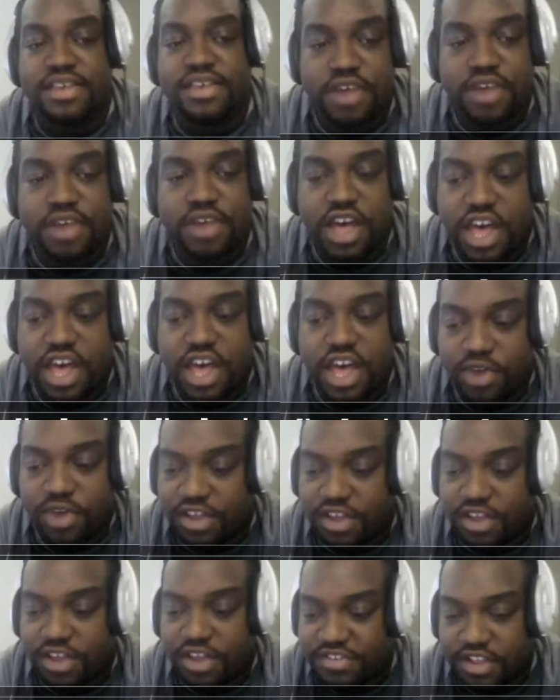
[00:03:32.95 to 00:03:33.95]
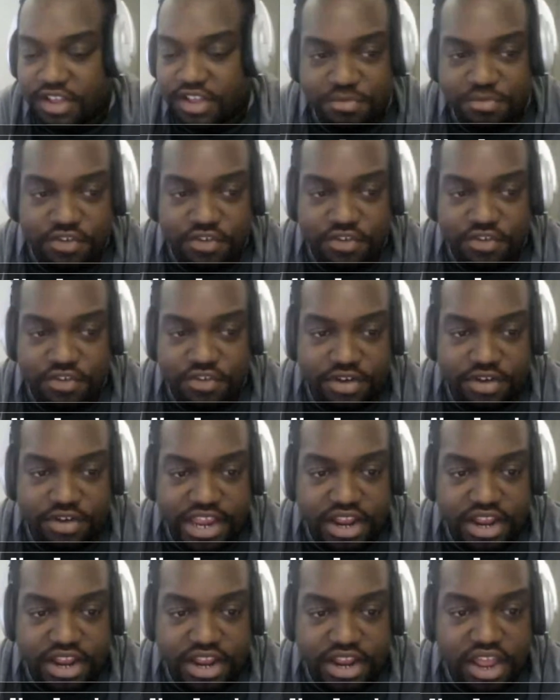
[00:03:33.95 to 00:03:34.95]
Uh, we all saw this movie, right?
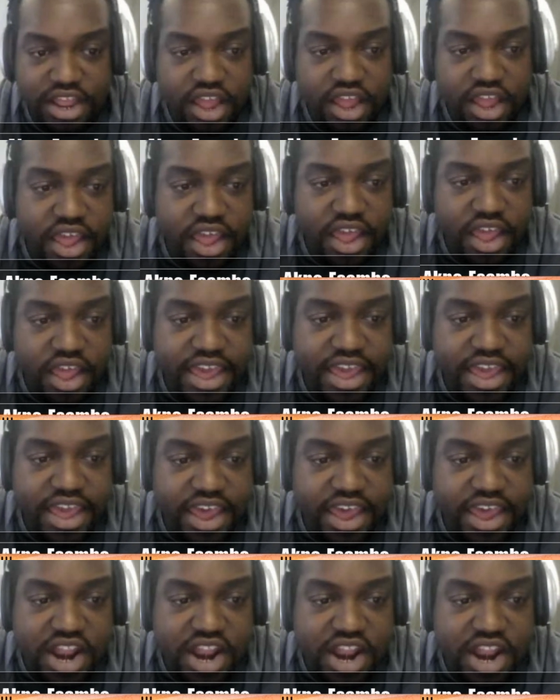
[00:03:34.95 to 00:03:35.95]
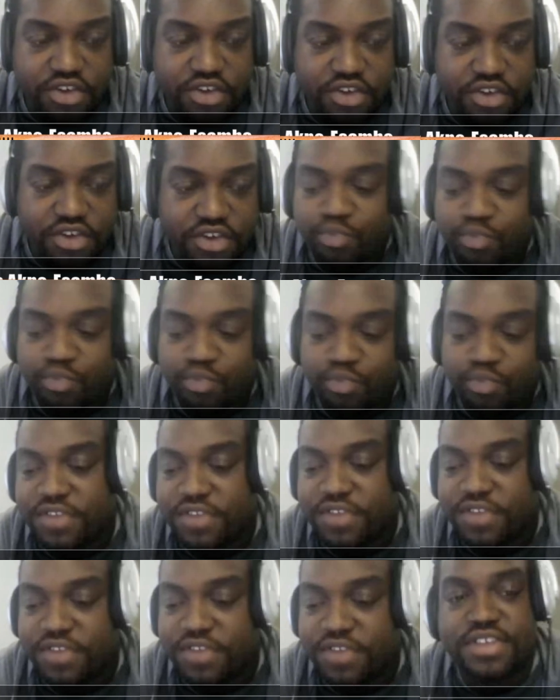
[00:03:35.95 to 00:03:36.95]
And I'll
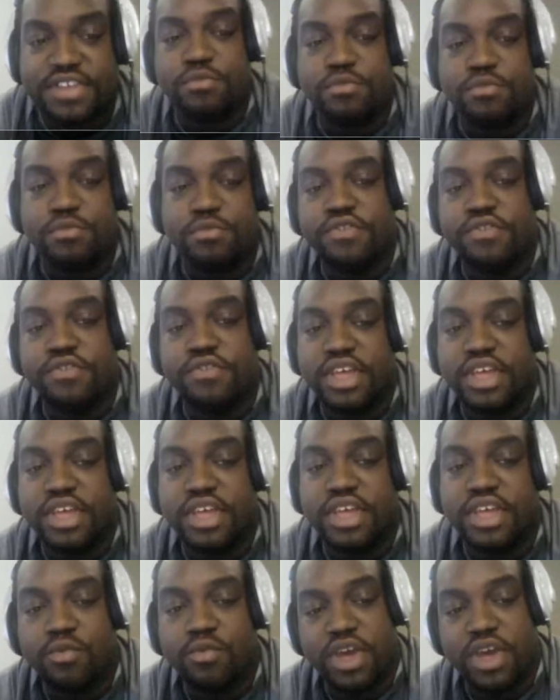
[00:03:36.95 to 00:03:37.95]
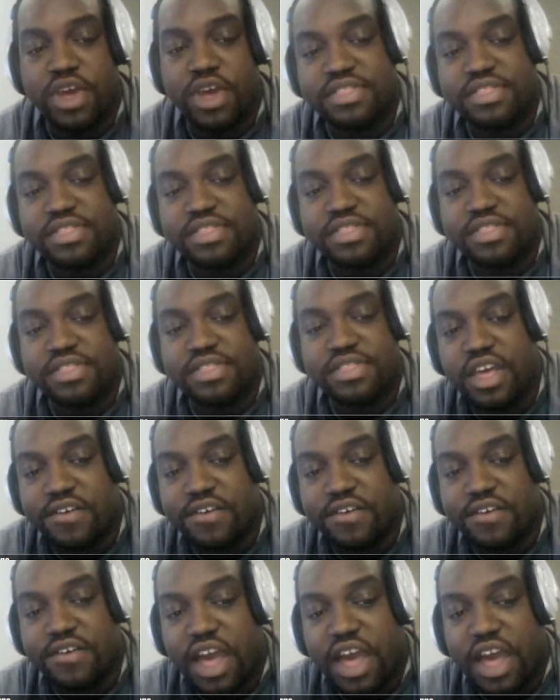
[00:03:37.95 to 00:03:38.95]
prefix the movie with.
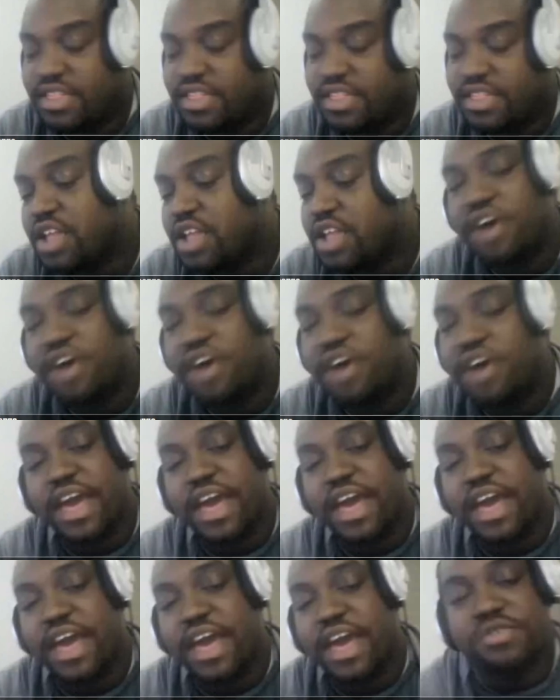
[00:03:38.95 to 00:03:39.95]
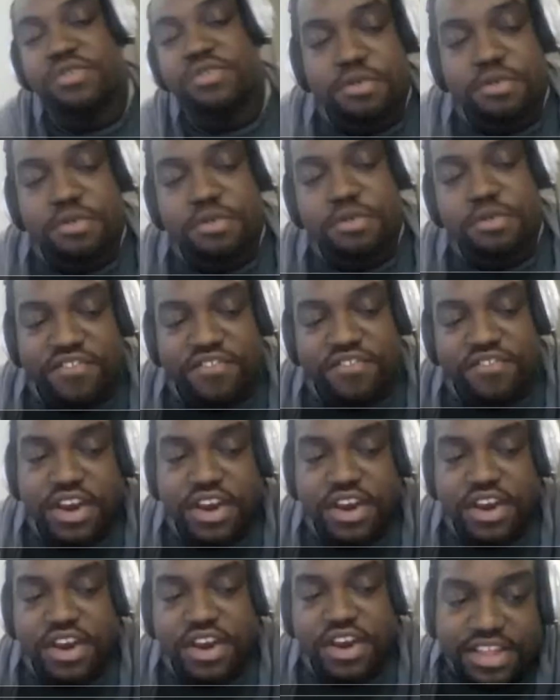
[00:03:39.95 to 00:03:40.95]
I think no, I'll, yeah, we'll start with the very
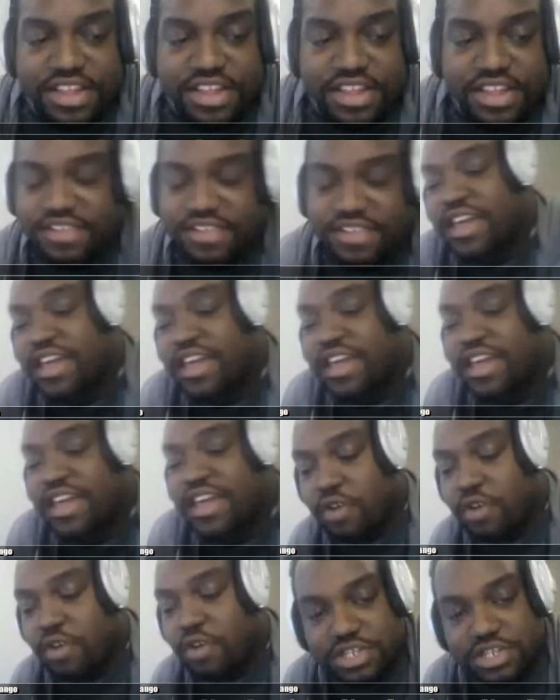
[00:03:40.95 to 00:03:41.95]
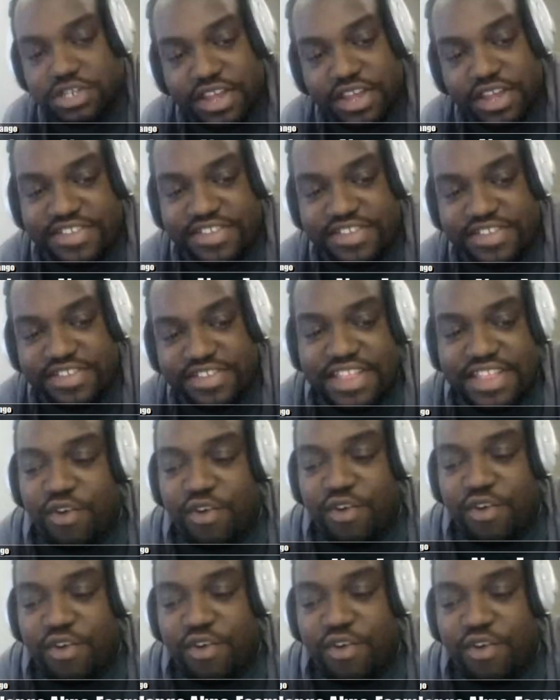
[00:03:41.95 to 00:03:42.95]
the second question because I think that
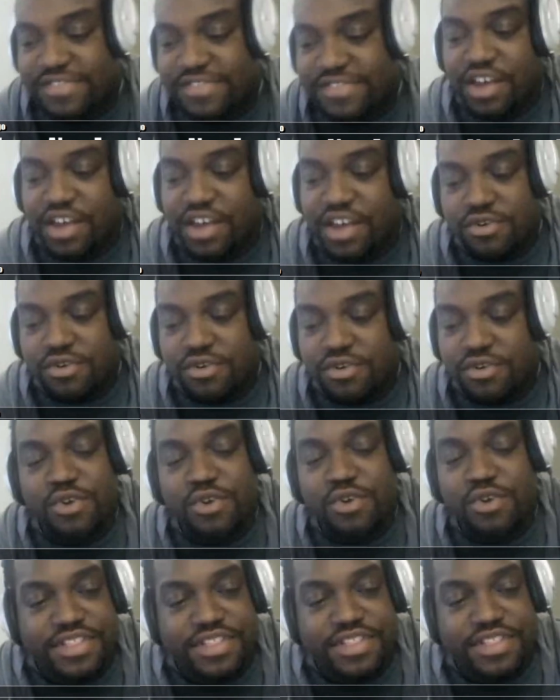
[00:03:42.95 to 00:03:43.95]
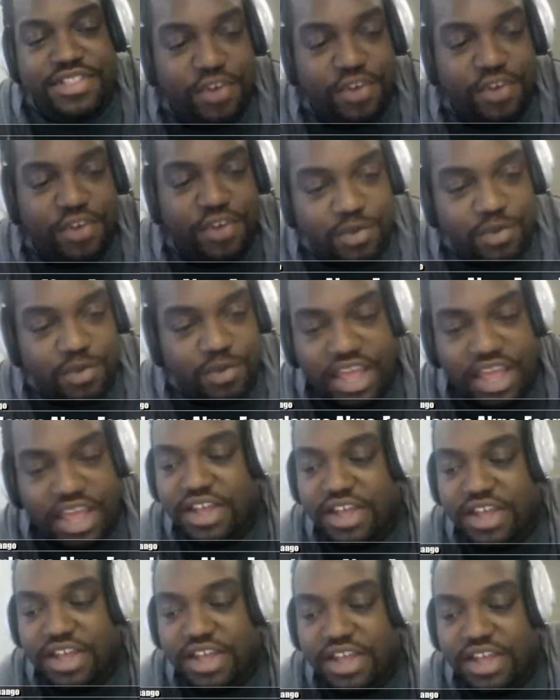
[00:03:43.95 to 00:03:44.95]
one's more important than the first one.
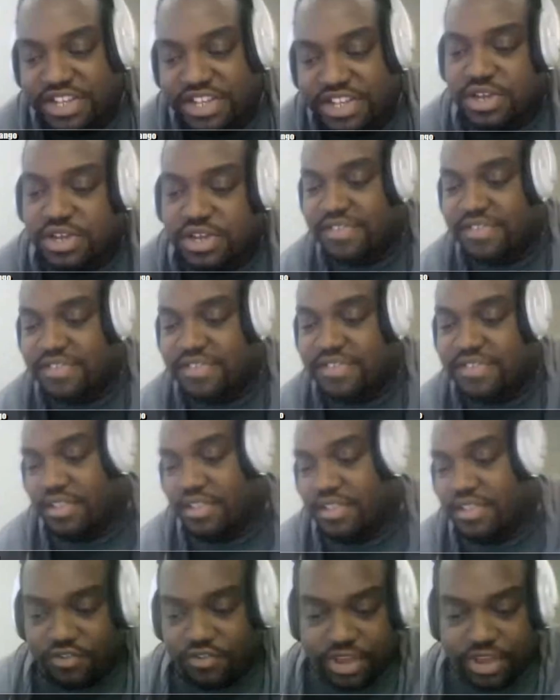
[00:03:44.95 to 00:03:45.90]
Did you guys like the movie?